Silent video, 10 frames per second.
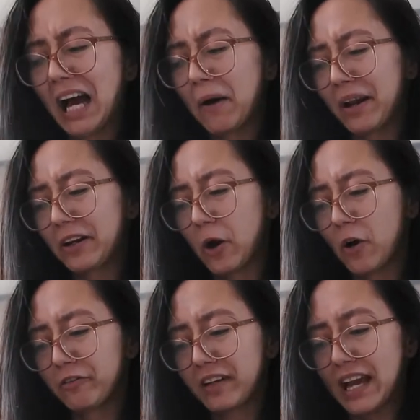I want to go
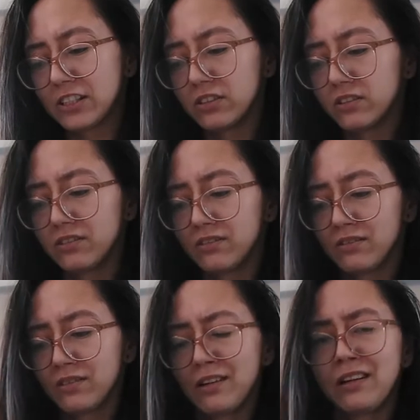on vacation.
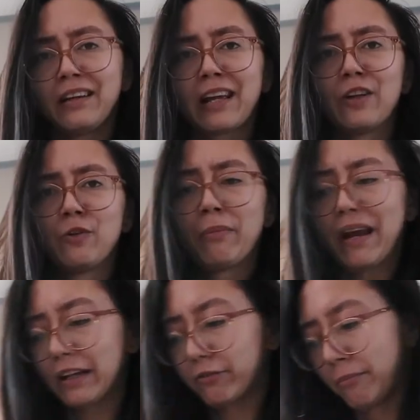Can you
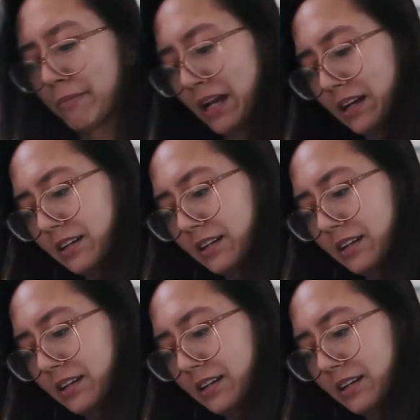make it for me?